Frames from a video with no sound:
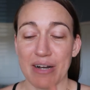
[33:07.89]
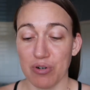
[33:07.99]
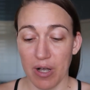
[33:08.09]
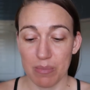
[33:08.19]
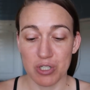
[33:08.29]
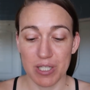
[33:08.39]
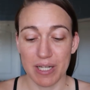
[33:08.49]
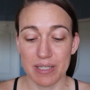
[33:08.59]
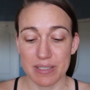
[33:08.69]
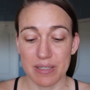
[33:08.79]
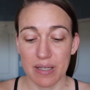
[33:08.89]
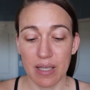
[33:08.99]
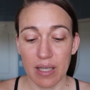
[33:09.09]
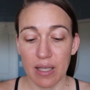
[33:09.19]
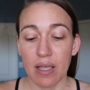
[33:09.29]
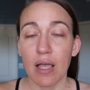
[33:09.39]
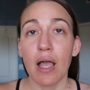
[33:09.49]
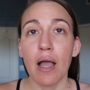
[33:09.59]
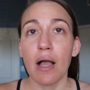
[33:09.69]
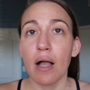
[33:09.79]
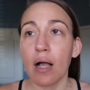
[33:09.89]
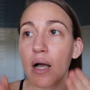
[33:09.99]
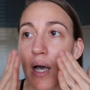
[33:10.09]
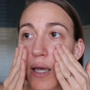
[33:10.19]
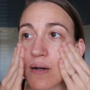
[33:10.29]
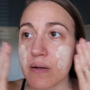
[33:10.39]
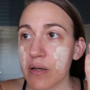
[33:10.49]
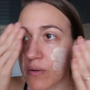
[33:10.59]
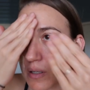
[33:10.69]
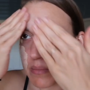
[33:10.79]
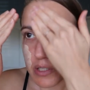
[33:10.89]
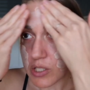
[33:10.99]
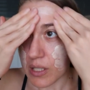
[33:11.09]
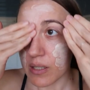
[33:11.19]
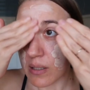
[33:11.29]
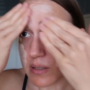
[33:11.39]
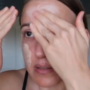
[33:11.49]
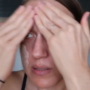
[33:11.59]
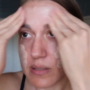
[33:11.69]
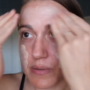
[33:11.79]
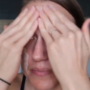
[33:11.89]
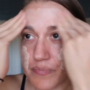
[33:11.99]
I don't know how much that is. I don't know how much that is.